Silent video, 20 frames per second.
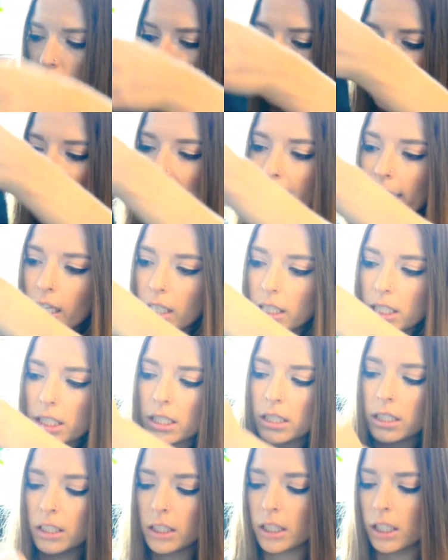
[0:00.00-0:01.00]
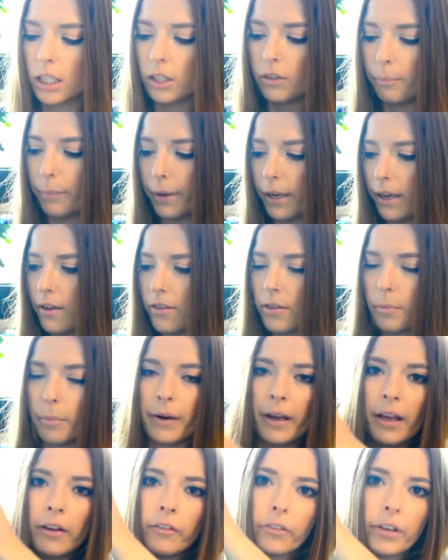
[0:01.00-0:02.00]
jacket by the
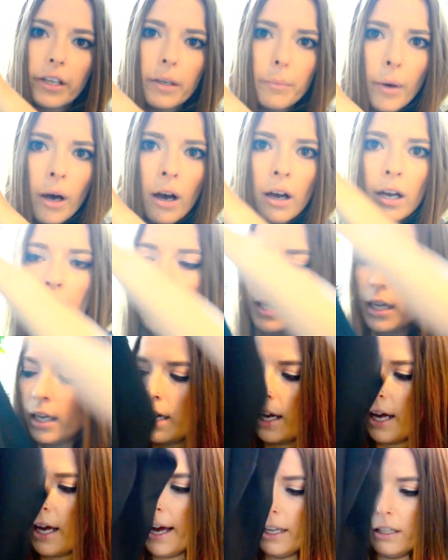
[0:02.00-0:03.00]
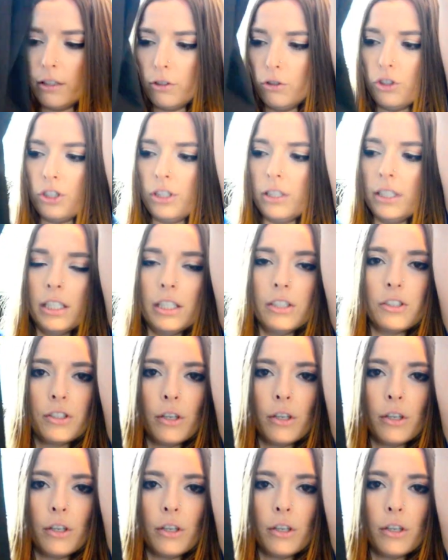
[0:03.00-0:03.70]
brand Reebok. I usually